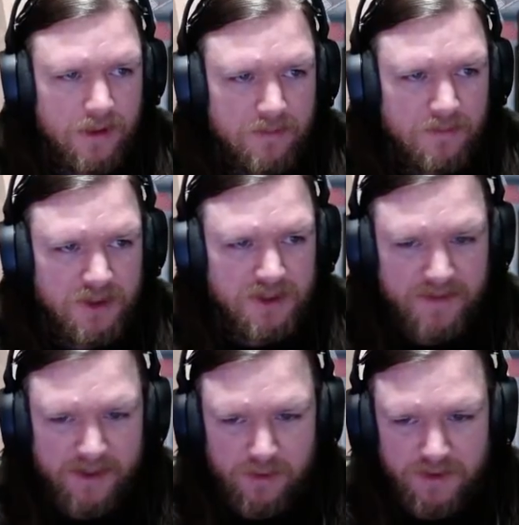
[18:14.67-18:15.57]
Merton
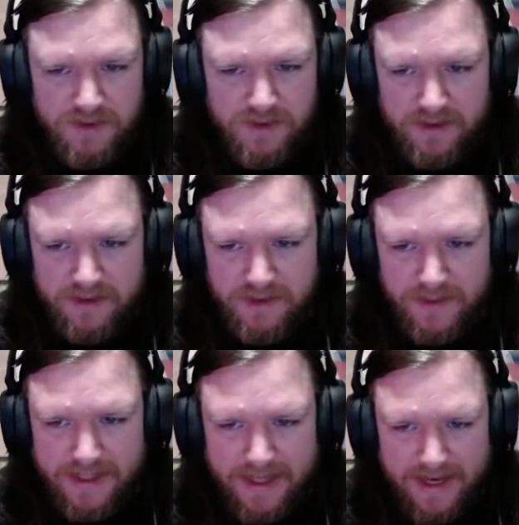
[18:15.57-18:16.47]
Beckwell Smith is
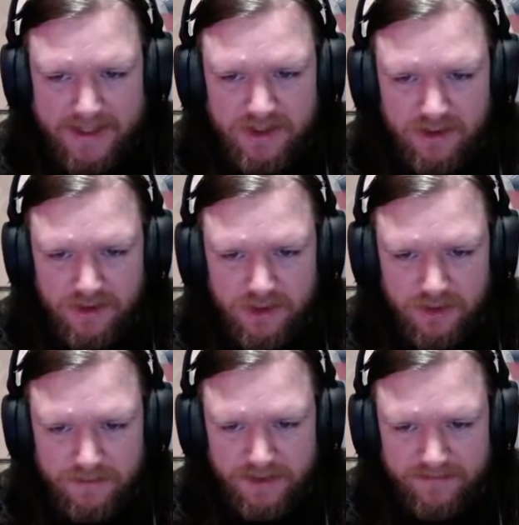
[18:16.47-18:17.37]
doing an excellent
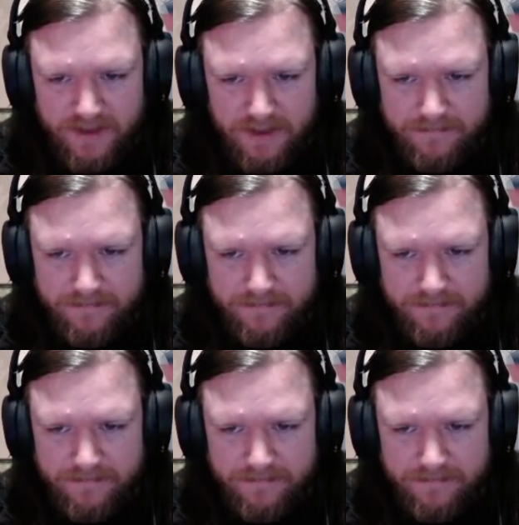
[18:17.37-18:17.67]
job so far.